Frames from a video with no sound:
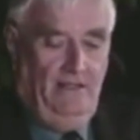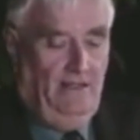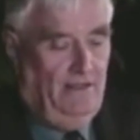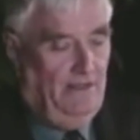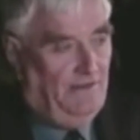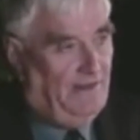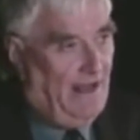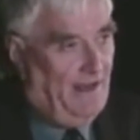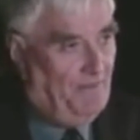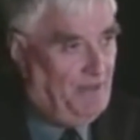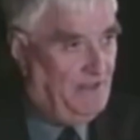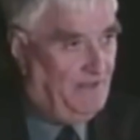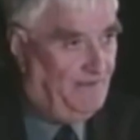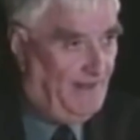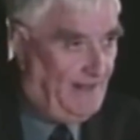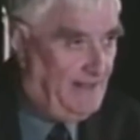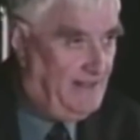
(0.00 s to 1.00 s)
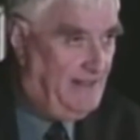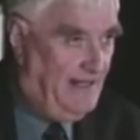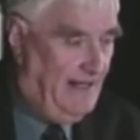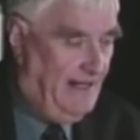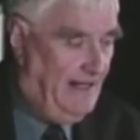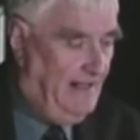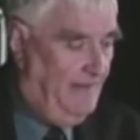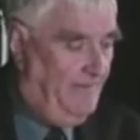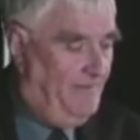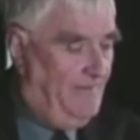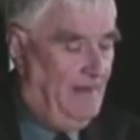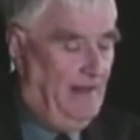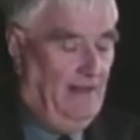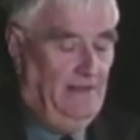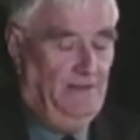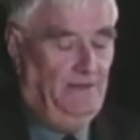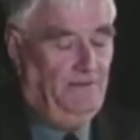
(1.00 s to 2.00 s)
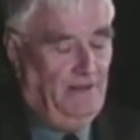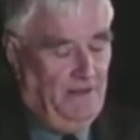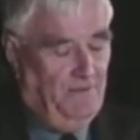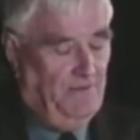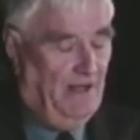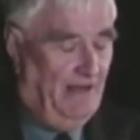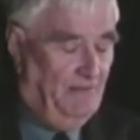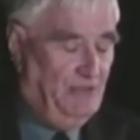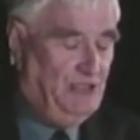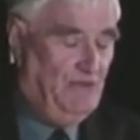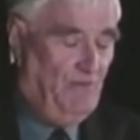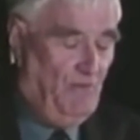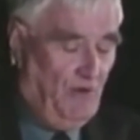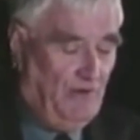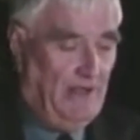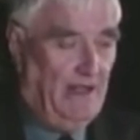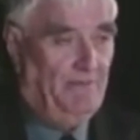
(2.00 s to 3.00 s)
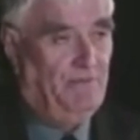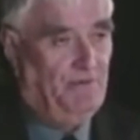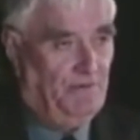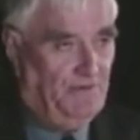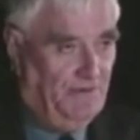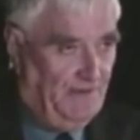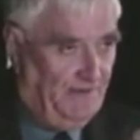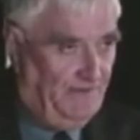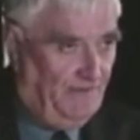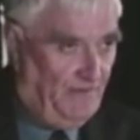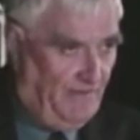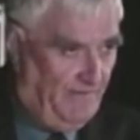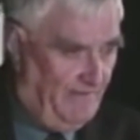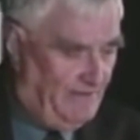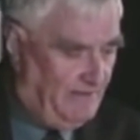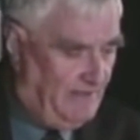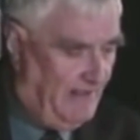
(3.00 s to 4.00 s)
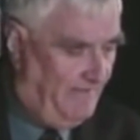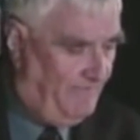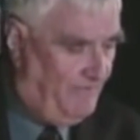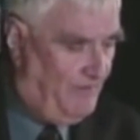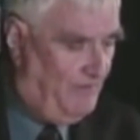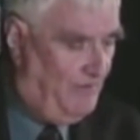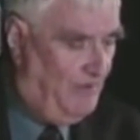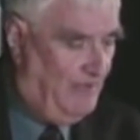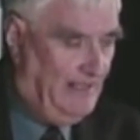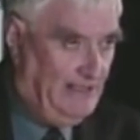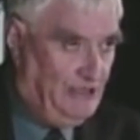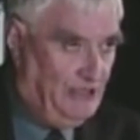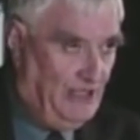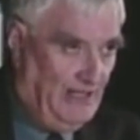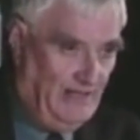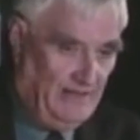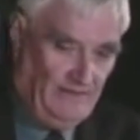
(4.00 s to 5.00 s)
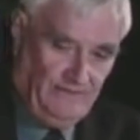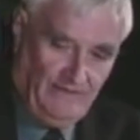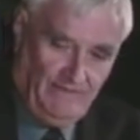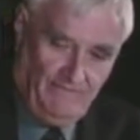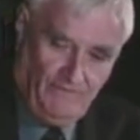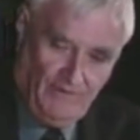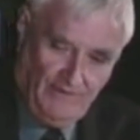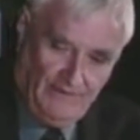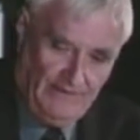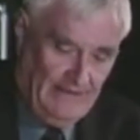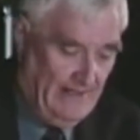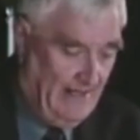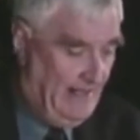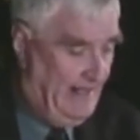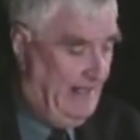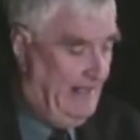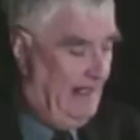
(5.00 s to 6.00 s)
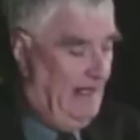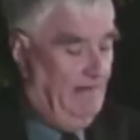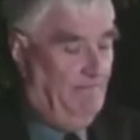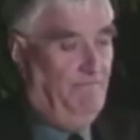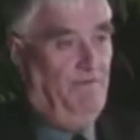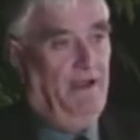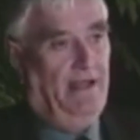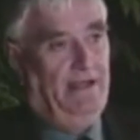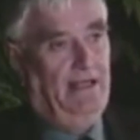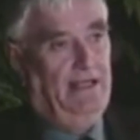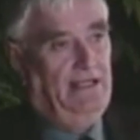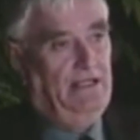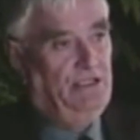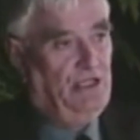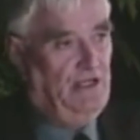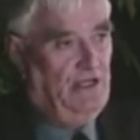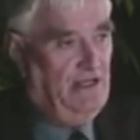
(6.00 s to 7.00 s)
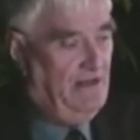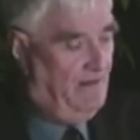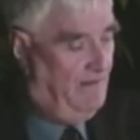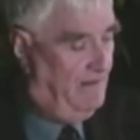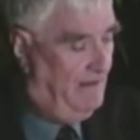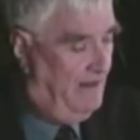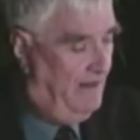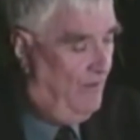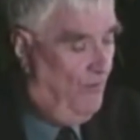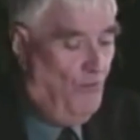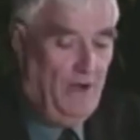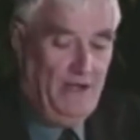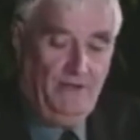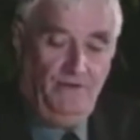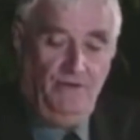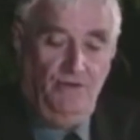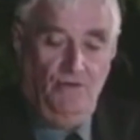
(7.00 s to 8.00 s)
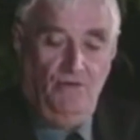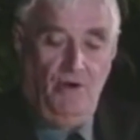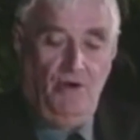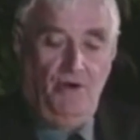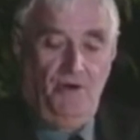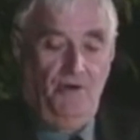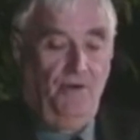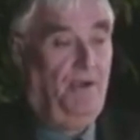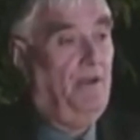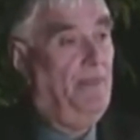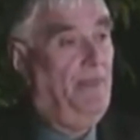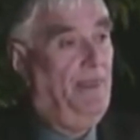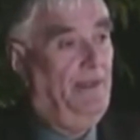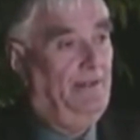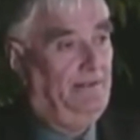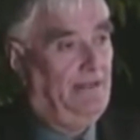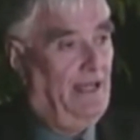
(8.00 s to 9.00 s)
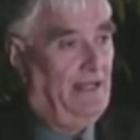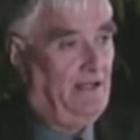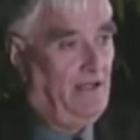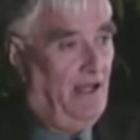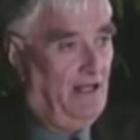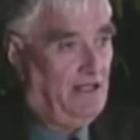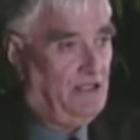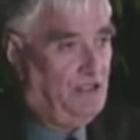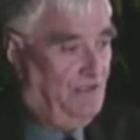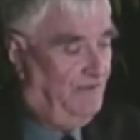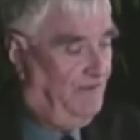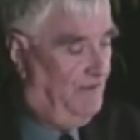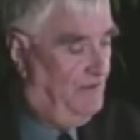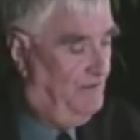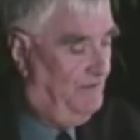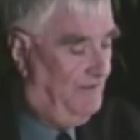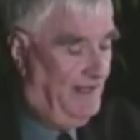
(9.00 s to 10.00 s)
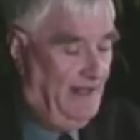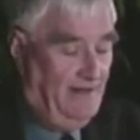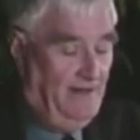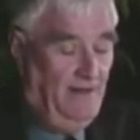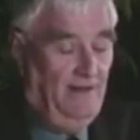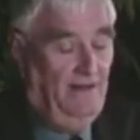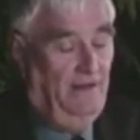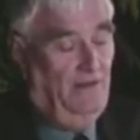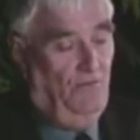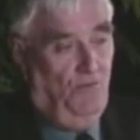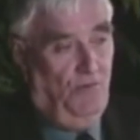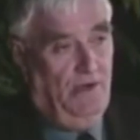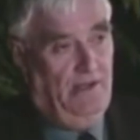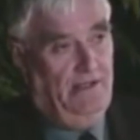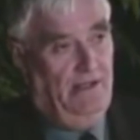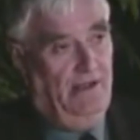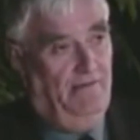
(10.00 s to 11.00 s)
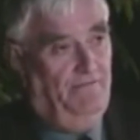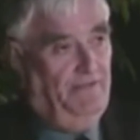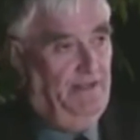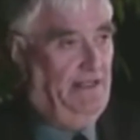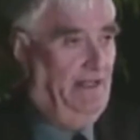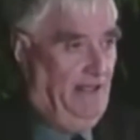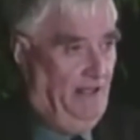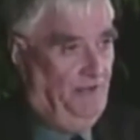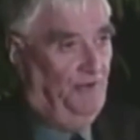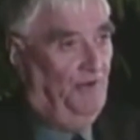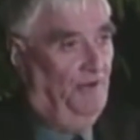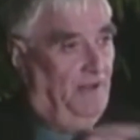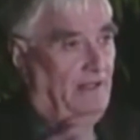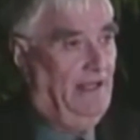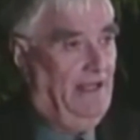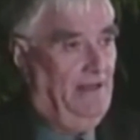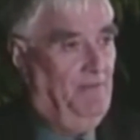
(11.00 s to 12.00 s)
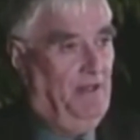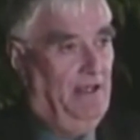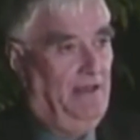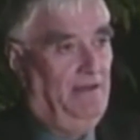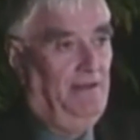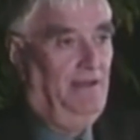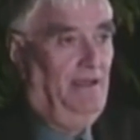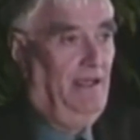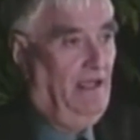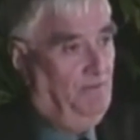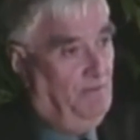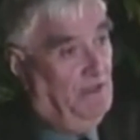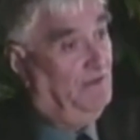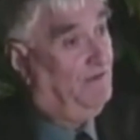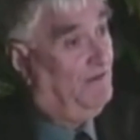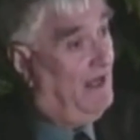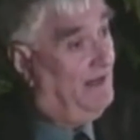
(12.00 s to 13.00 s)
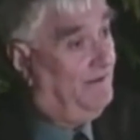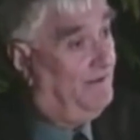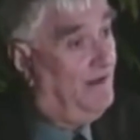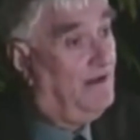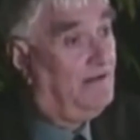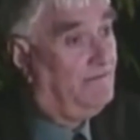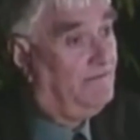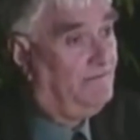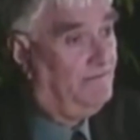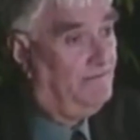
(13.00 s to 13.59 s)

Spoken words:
This happened the second day, and the same time when she woke up, there was this sort of uncomfortable itching and so forth. And finally, she went to her gynecologist, who said one of the inner labia had been sliced off.